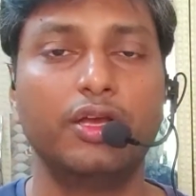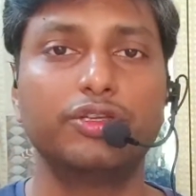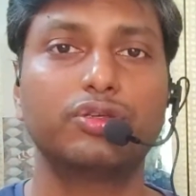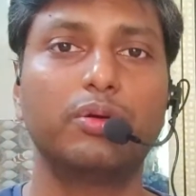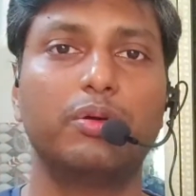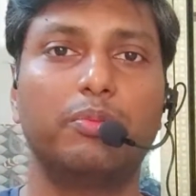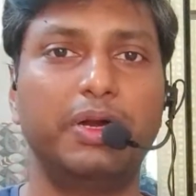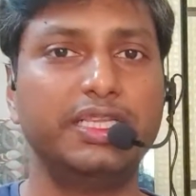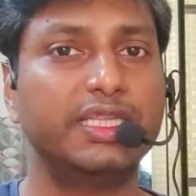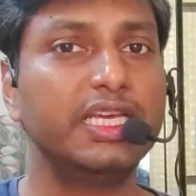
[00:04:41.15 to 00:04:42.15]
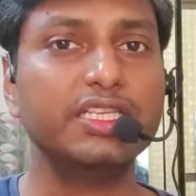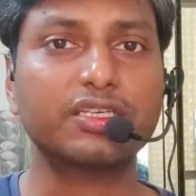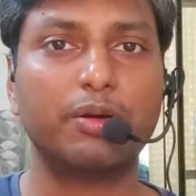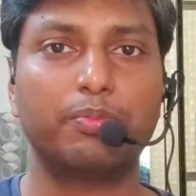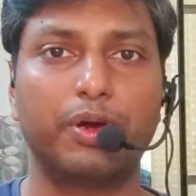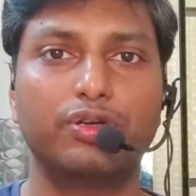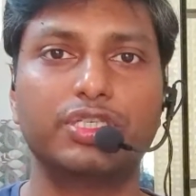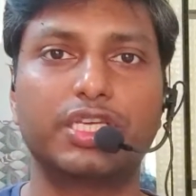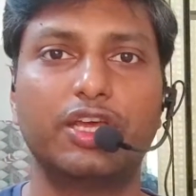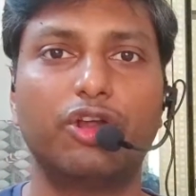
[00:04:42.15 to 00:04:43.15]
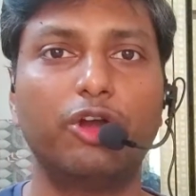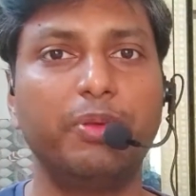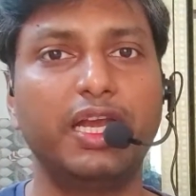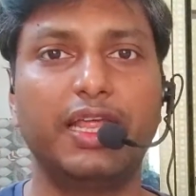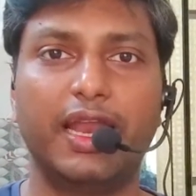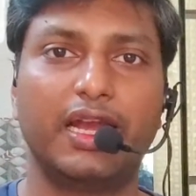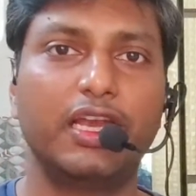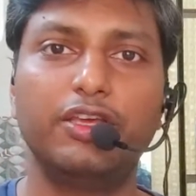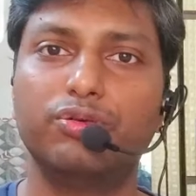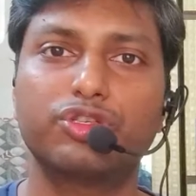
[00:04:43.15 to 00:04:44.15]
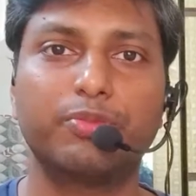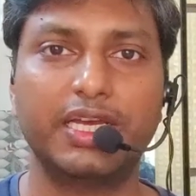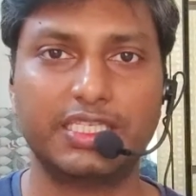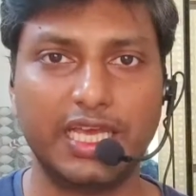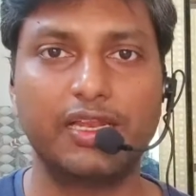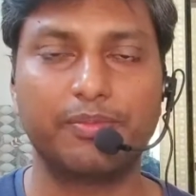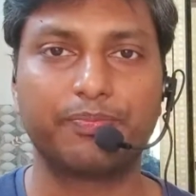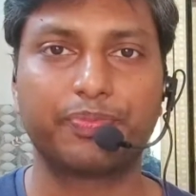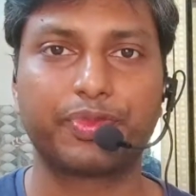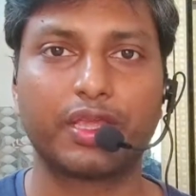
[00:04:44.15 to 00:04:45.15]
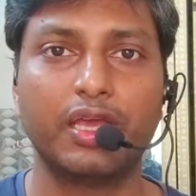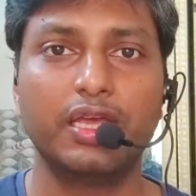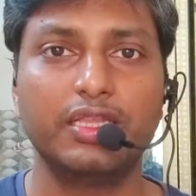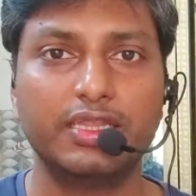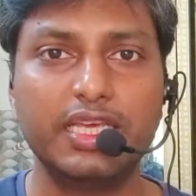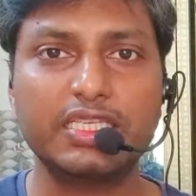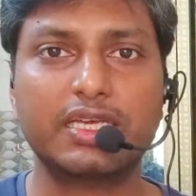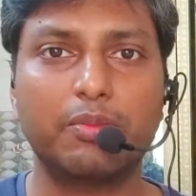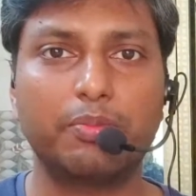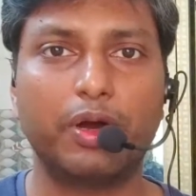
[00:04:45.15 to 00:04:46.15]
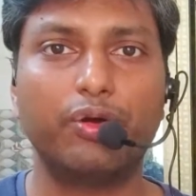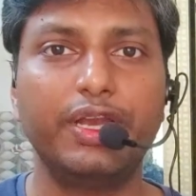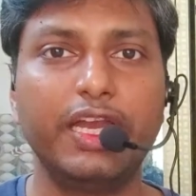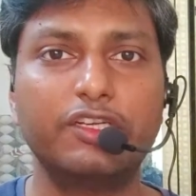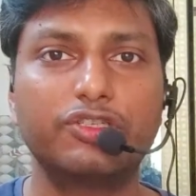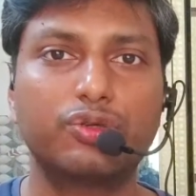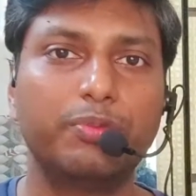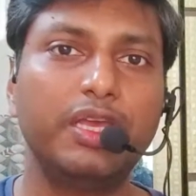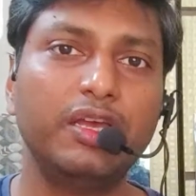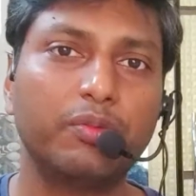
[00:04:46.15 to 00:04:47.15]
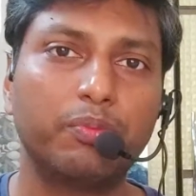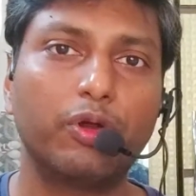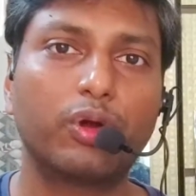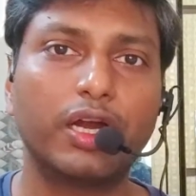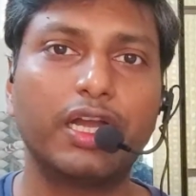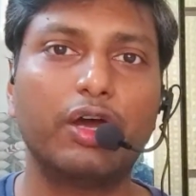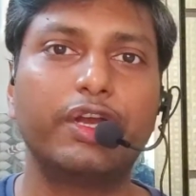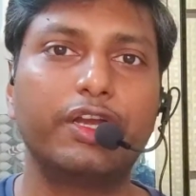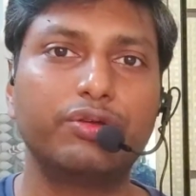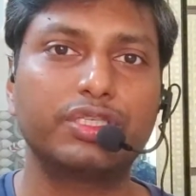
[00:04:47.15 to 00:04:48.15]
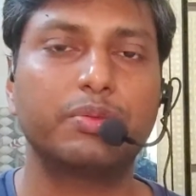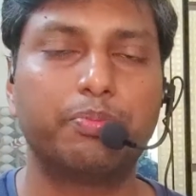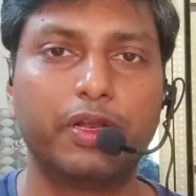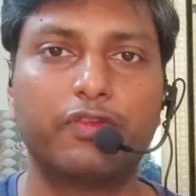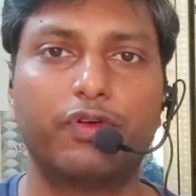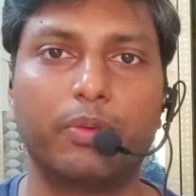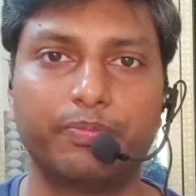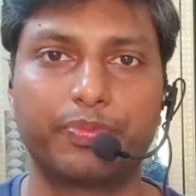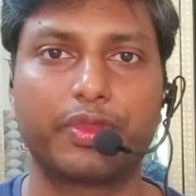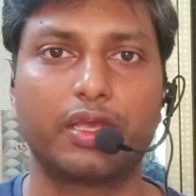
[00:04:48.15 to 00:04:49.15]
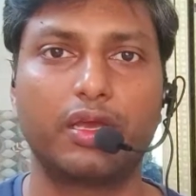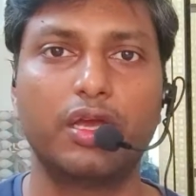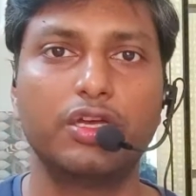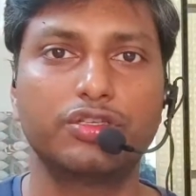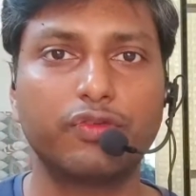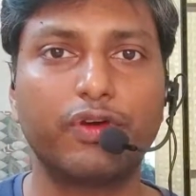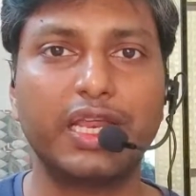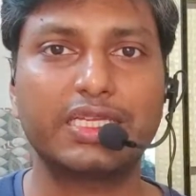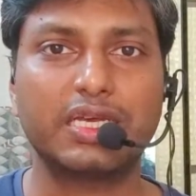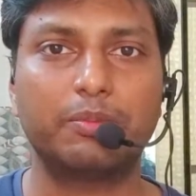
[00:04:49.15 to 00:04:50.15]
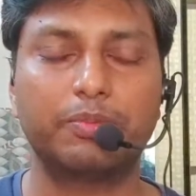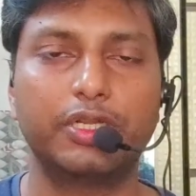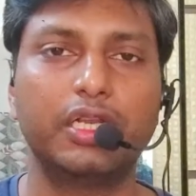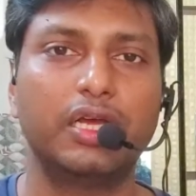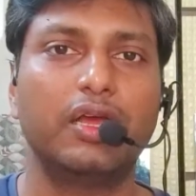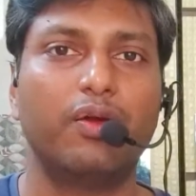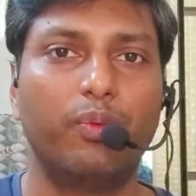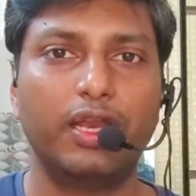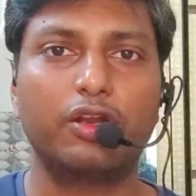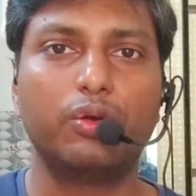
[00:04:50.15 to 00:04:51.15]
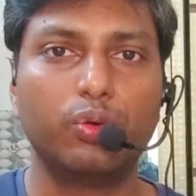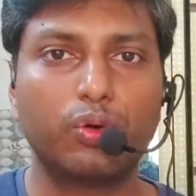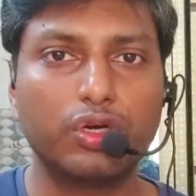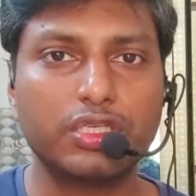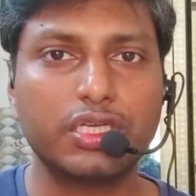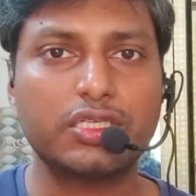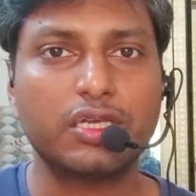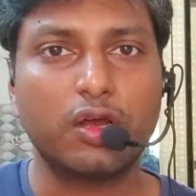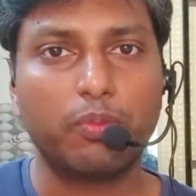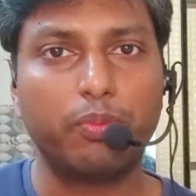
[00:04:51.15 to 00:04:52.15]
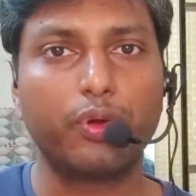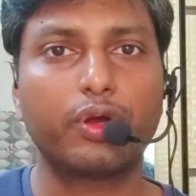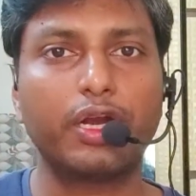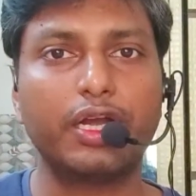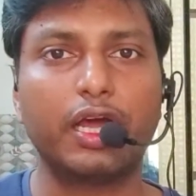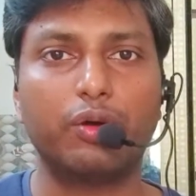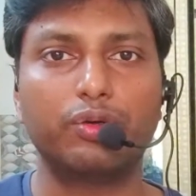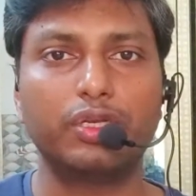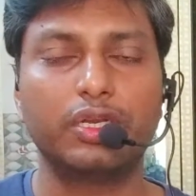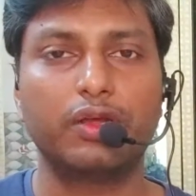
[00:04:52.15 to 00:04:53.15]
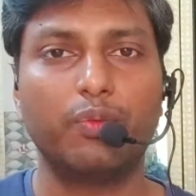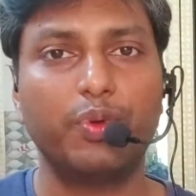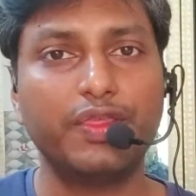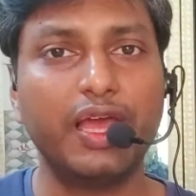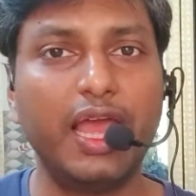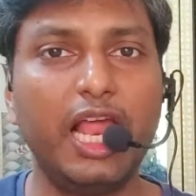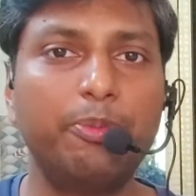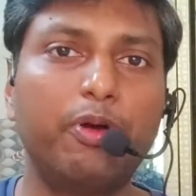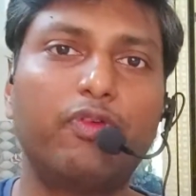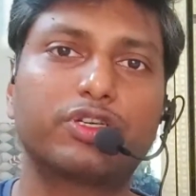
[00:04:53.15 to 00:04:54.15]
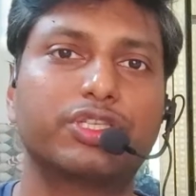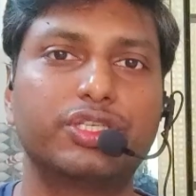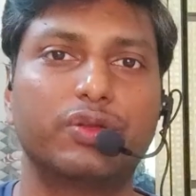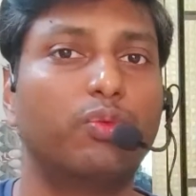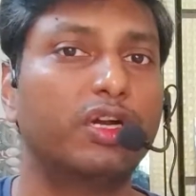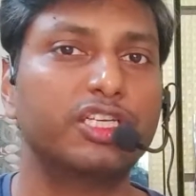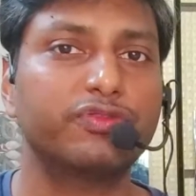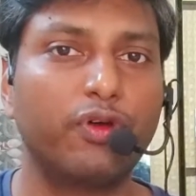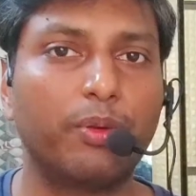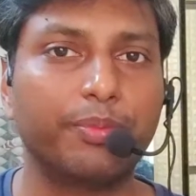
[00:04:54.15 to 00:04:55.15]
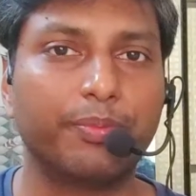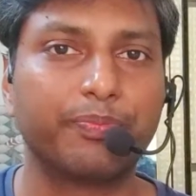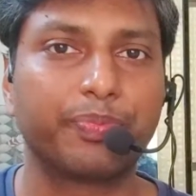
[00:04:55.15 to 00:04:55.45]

So, but these compounds cannot be directly used by cell. These compound needs to be broken down into simple form. So for example, when glucose is broken down with the help of oxygen, what is formed?